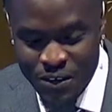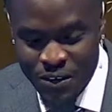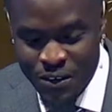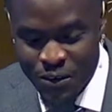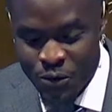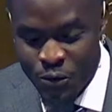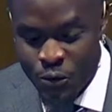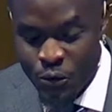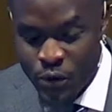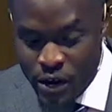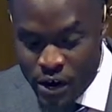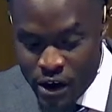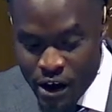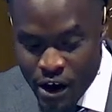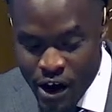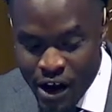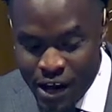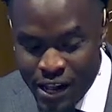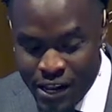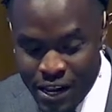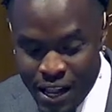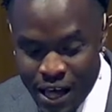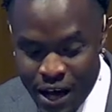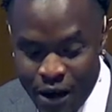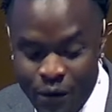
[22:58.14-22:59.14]
we are
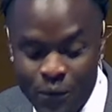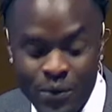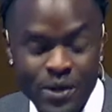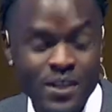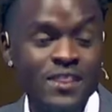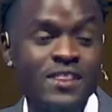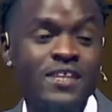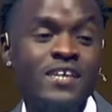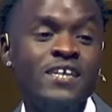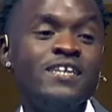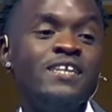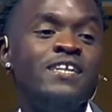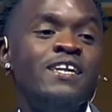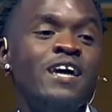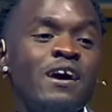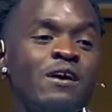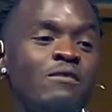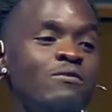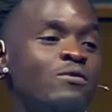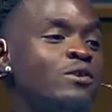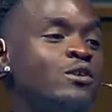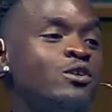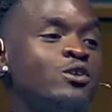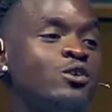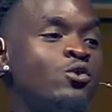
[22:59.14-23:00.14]
allowing the
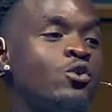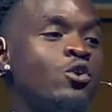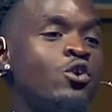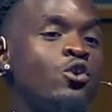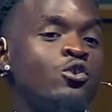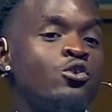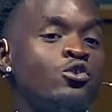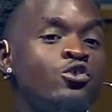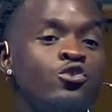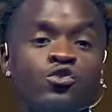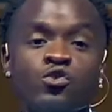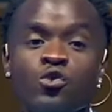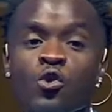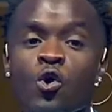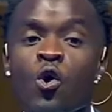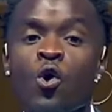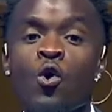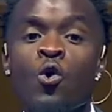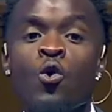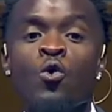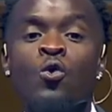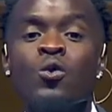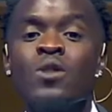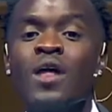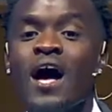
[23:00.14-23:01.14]
devil to
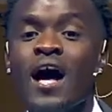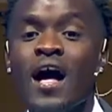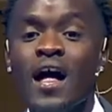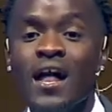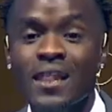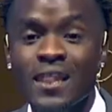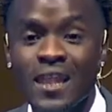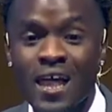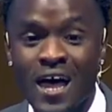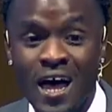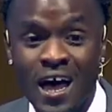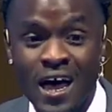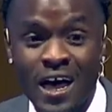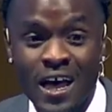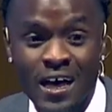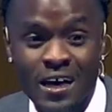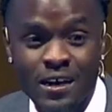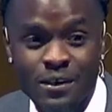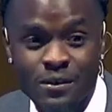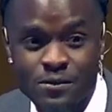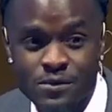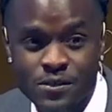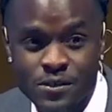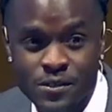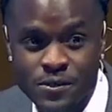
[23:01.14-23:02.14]
control our
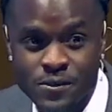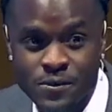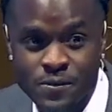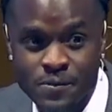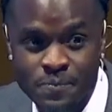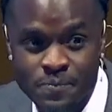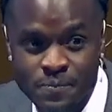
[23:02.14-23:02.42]
lives.